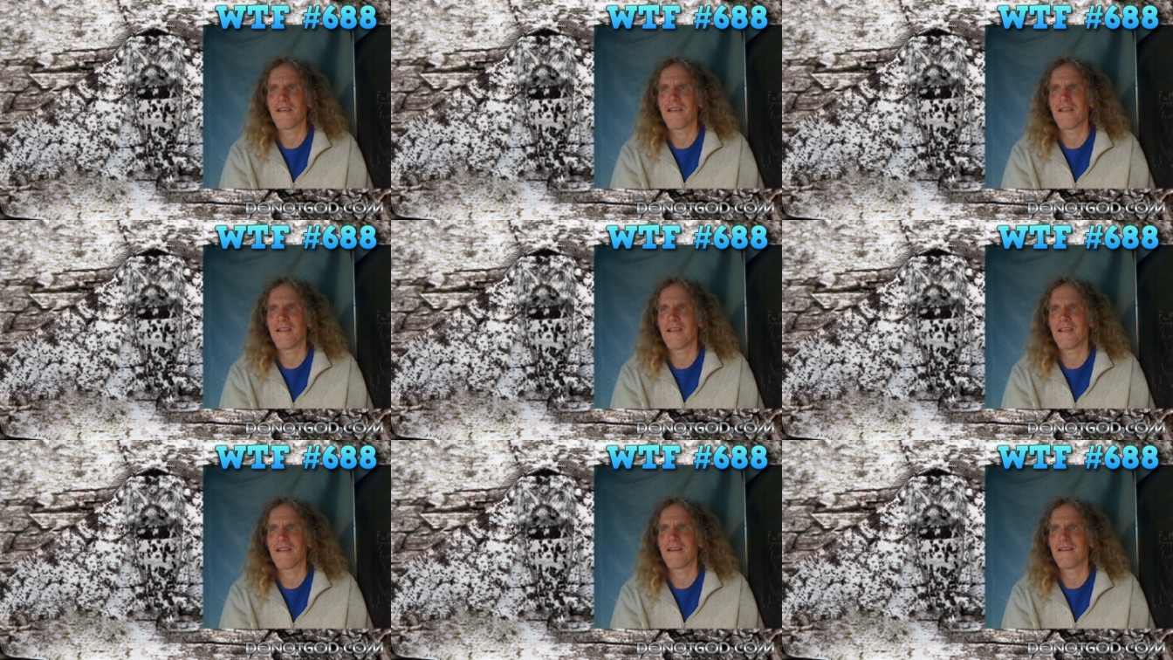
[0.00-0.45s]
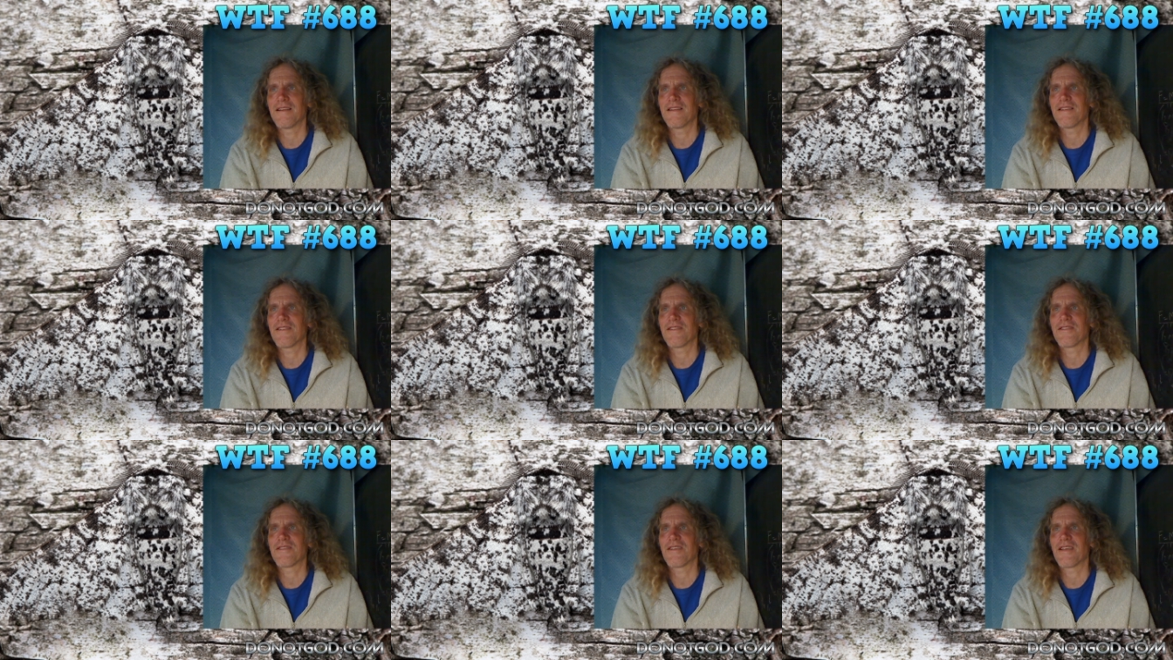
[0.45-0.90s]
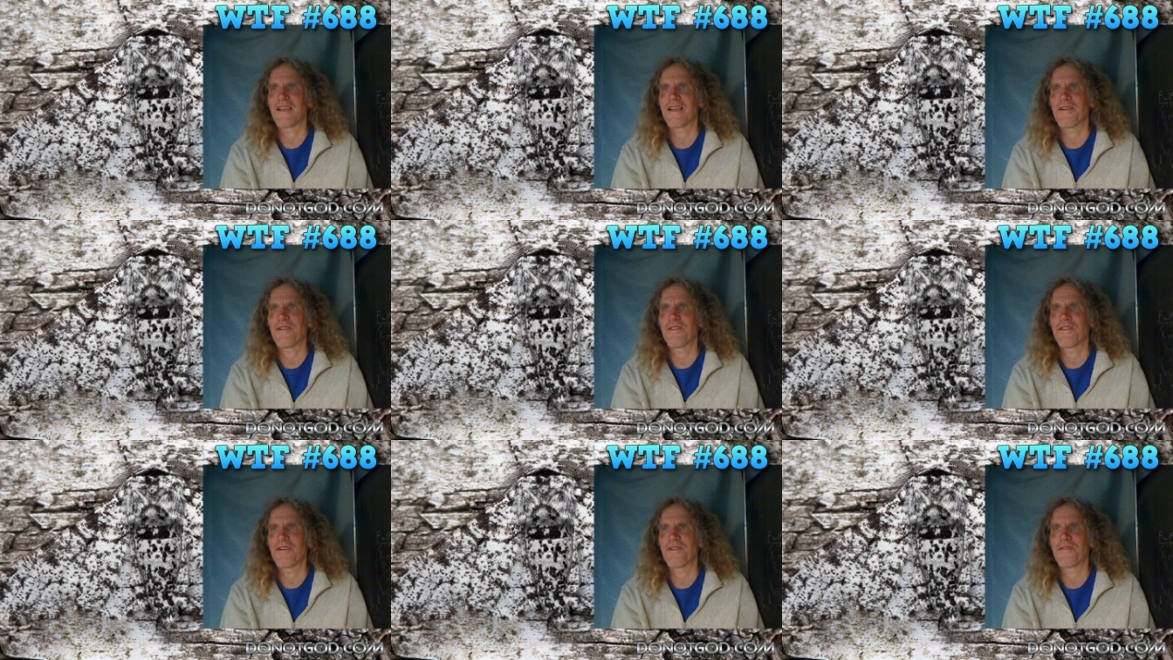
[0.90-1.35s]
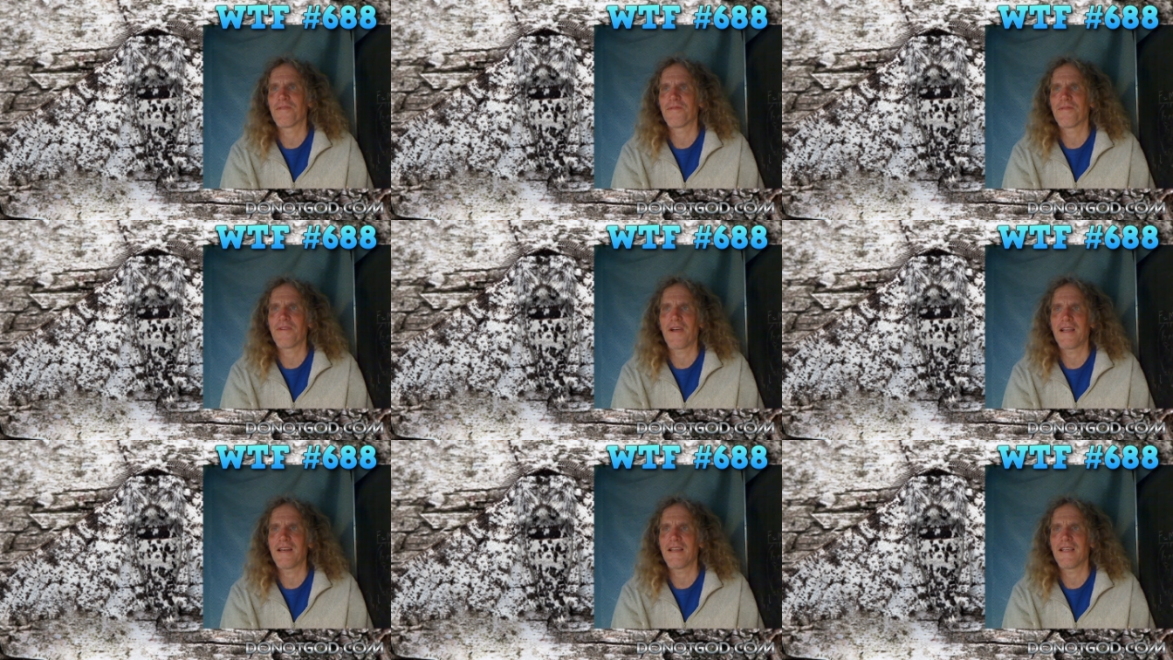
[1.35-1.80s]
And, and it's, it's like they're
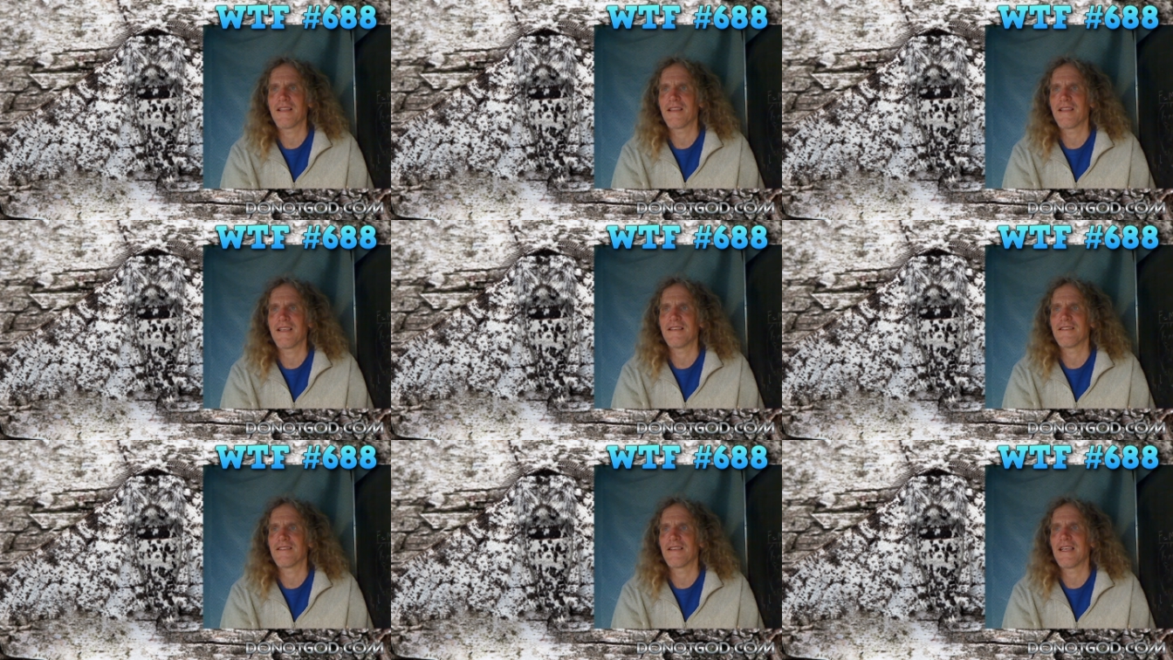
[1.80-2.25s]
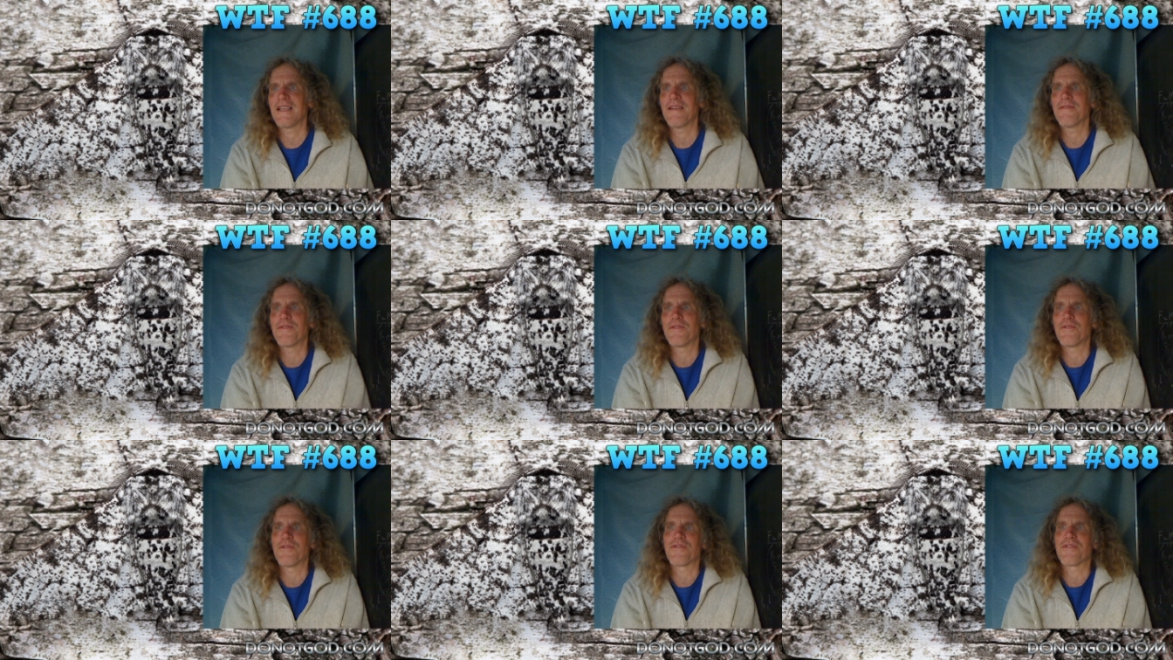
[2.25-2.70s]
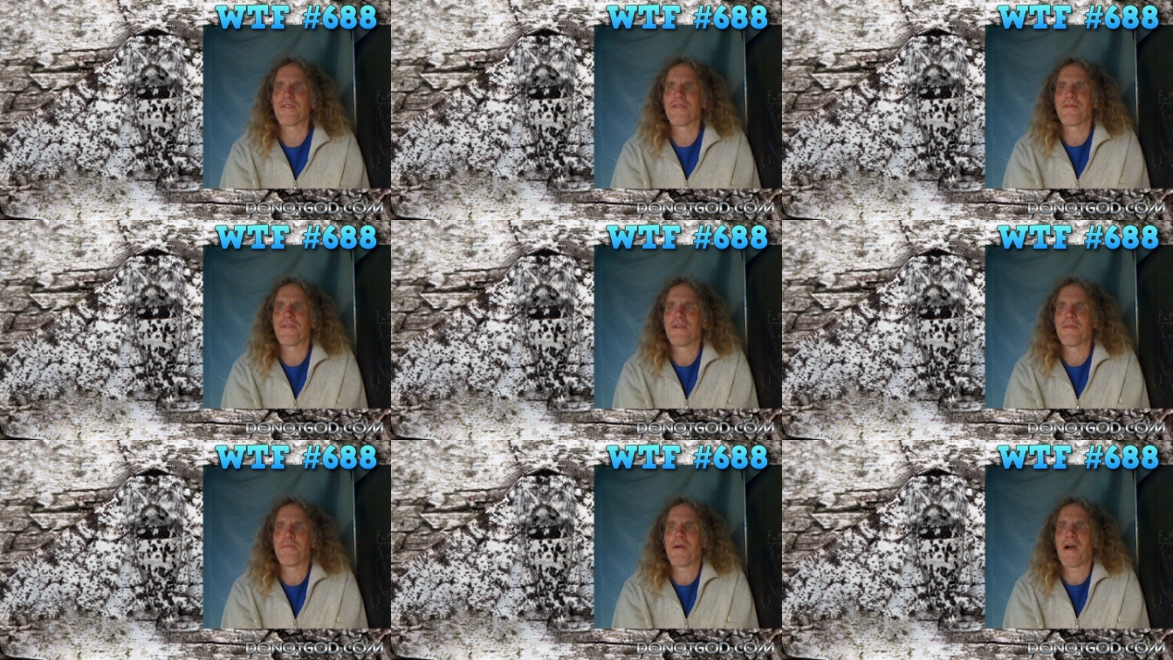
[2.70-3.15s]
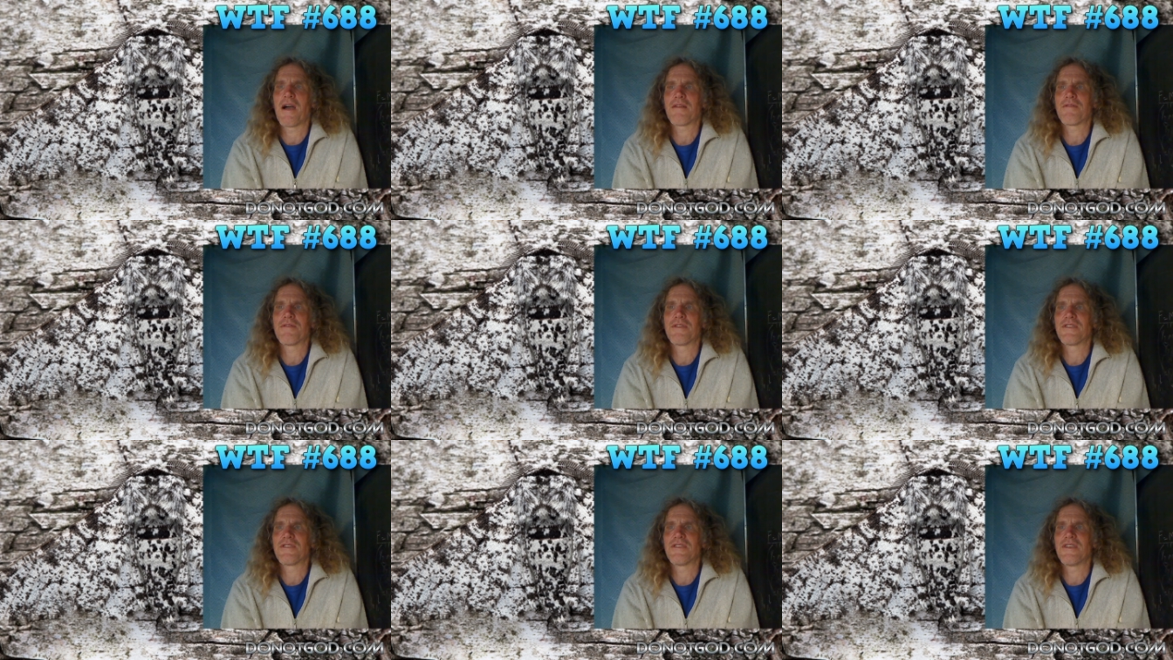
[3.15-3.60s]
fighting these evils of
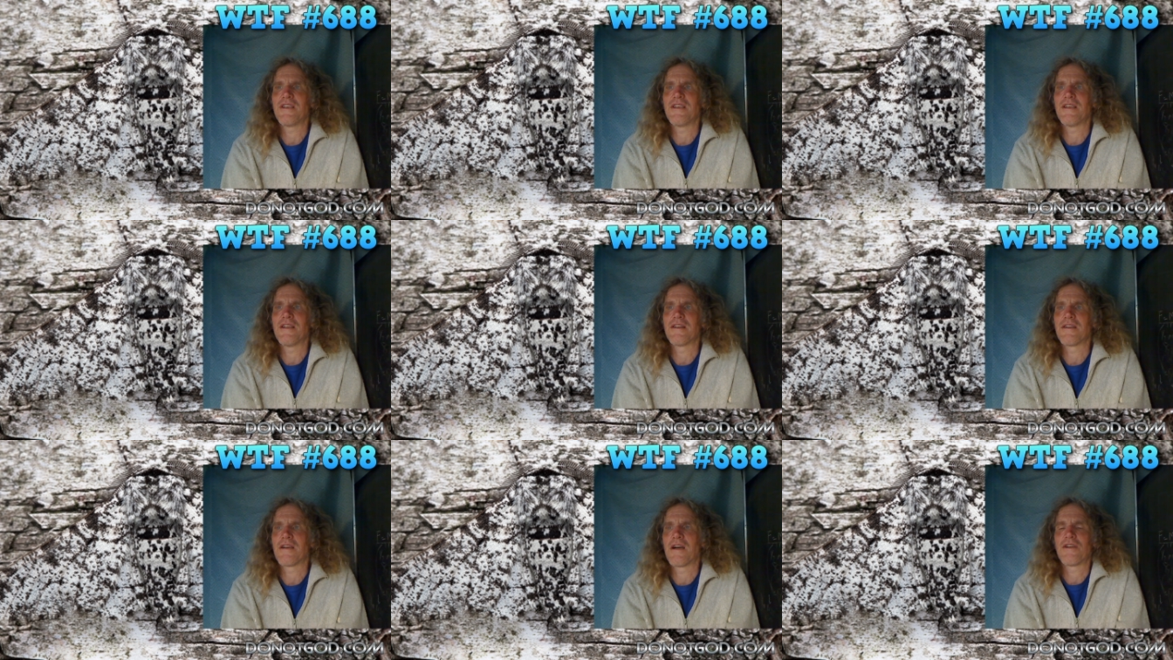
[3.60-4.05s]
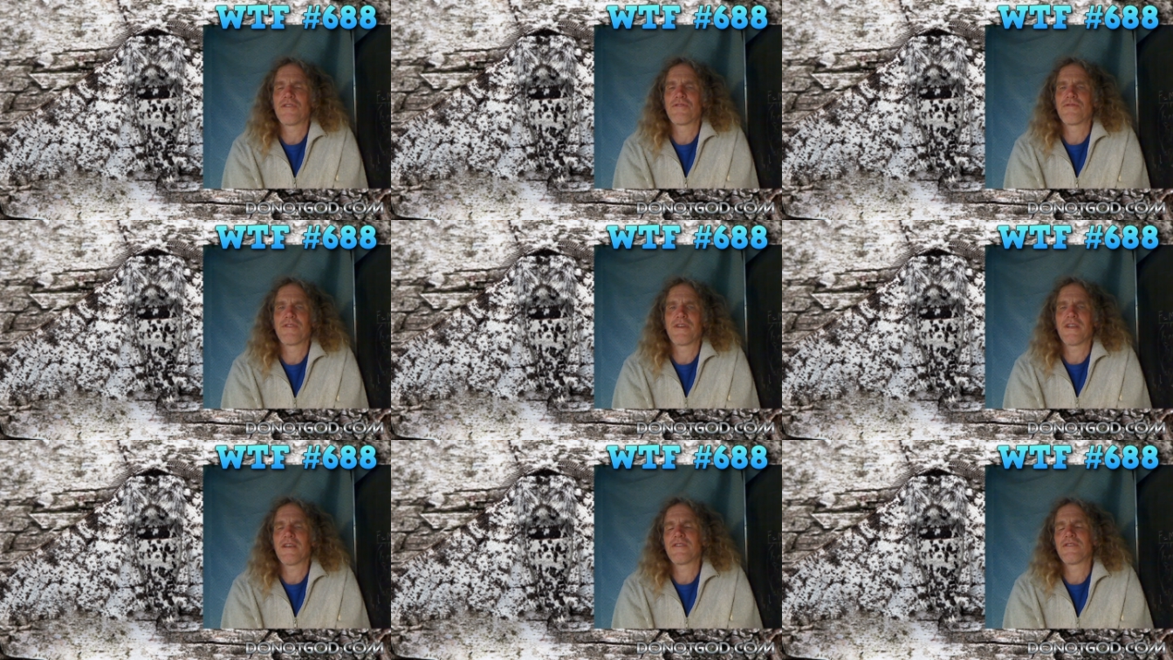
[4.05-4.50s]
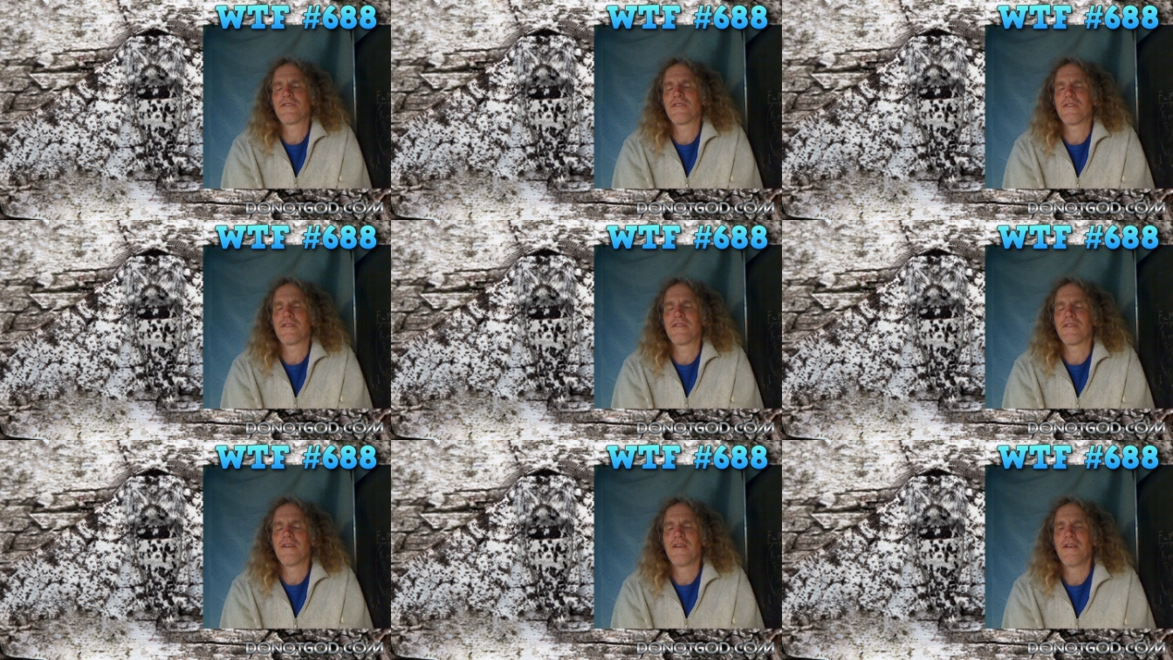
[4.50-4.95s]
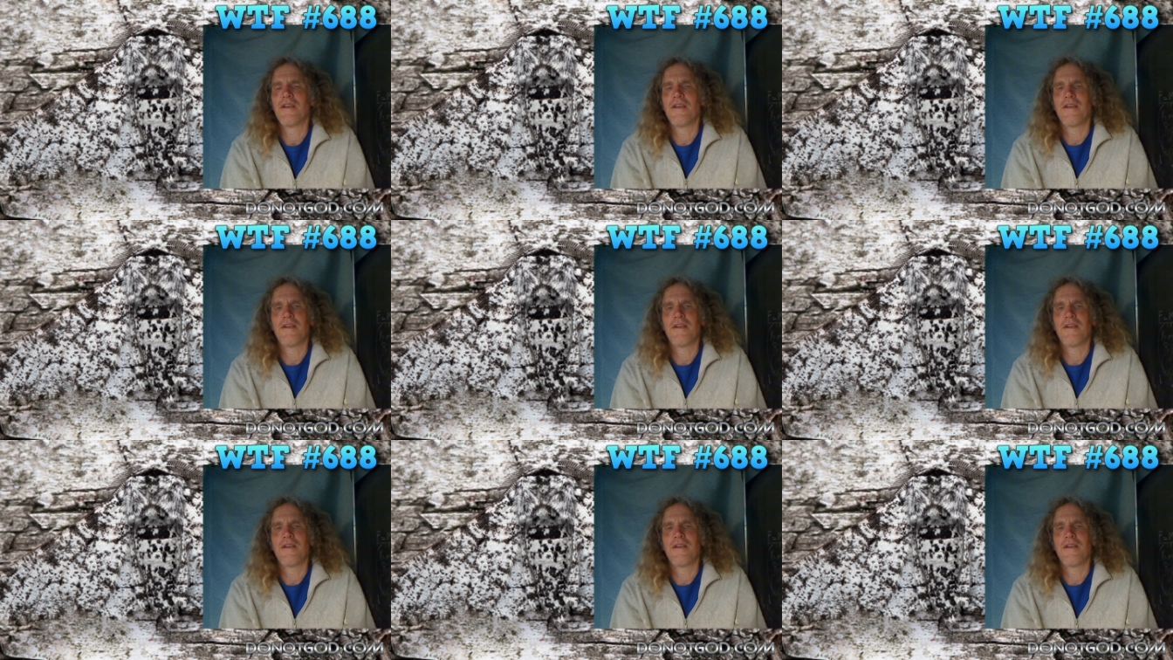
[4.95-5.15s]
hypocrisy and contradiction